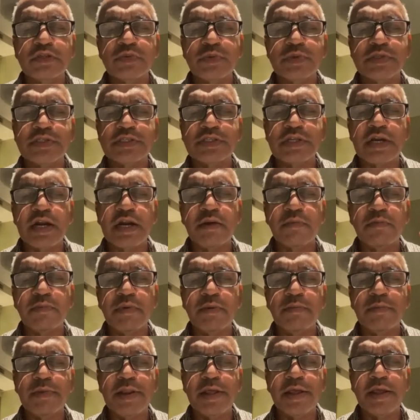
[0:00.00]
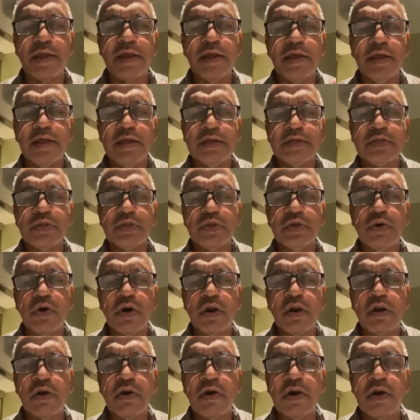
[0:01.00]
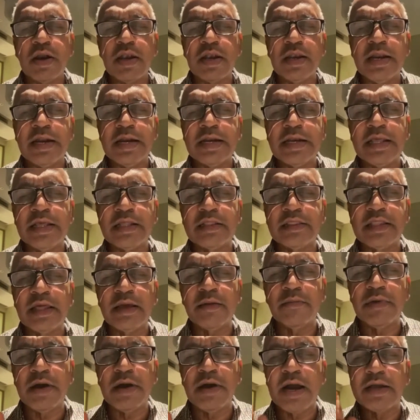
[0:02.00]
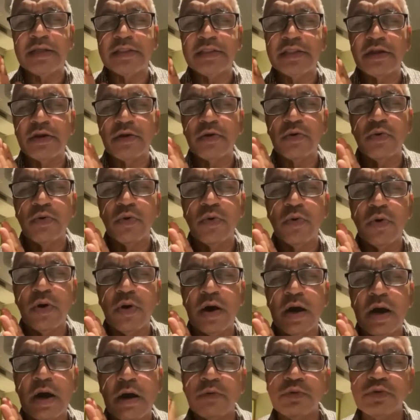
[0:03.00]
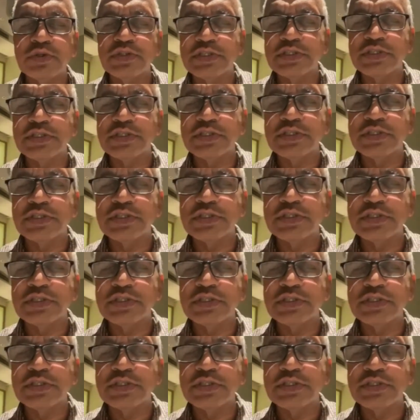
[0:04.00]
will start bubbling you are not letting them either go outside,